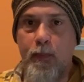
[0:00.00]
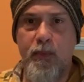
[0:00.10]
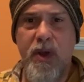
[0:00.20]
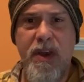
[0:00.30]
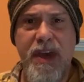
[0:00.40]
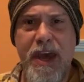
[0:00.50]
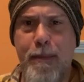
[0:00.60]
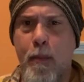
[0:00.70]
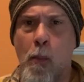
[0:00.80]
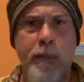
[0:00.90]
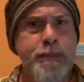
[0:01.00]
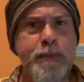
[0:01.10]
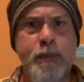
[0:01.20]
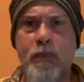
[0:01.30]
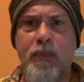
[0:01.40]
Again,
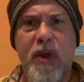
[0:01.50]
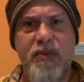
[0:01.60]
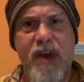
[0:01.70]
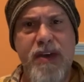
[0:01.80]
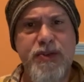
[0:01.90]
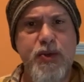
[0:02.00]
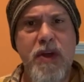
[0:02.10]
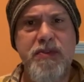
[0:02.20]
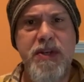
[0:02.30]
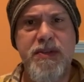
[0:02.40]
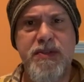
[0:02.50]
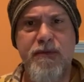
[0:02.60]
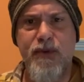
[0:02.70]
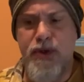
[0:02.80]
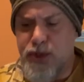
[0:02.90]
not as salty as the
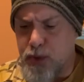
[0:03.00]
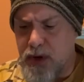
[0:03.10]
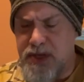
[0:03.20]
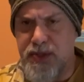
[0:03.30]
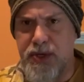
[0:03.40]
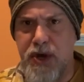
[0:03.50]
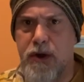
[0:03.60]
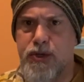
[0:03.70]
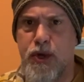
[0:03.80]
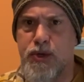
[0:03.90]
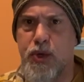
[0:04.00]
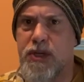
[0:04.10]
first one, as the dark soy sauce,